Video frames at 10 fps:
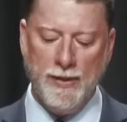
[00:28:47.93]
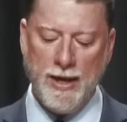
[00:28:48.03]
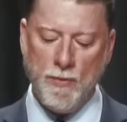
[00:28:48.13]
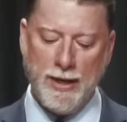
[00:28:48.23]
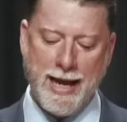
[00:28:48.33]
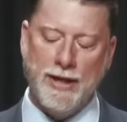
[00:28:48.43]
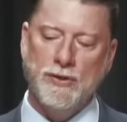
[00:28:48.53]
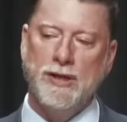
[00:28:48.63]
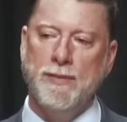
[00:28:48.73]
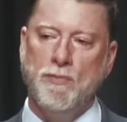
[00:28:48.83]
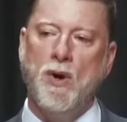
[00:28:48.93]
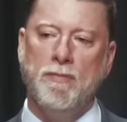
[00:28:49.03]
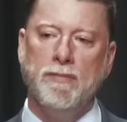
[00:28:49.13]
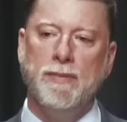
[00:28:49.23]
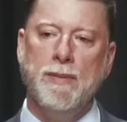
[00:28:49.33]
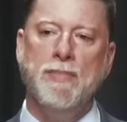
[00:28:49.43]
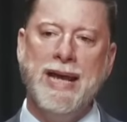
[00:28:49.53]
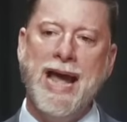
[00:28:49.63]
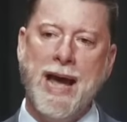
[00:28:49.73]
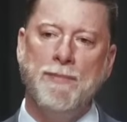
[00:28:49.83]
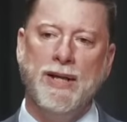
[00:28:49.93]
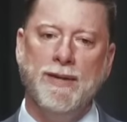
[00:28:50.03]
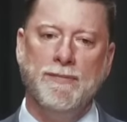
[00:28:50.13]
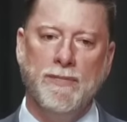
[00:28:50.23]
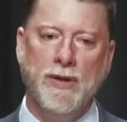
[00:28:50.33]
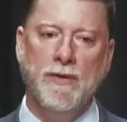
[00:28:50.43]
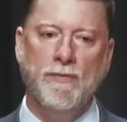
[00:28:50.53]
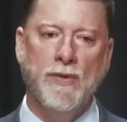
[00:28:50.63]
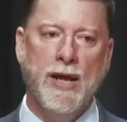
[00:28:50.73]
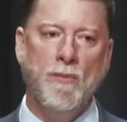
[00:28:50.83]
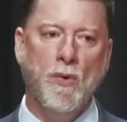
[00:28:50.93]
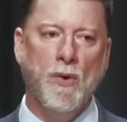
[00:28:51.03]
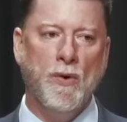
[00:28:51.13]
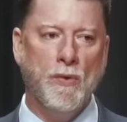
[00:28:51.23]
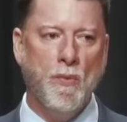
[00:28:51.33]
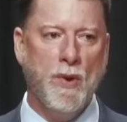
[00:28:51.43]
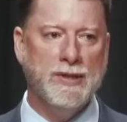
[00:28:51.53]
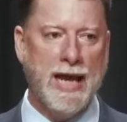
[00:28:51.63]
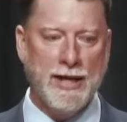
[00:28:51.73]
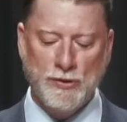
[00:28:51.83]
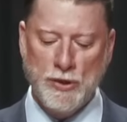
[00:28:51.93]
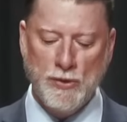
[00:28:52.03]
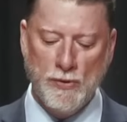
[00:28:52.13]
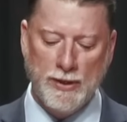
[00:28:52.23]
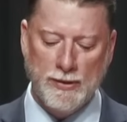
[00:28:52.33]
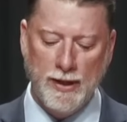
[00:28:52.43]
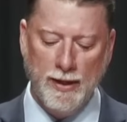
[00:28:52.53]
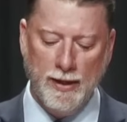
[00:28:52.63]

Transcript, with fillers: they would actually probably be happy if they were the ones asked to do this.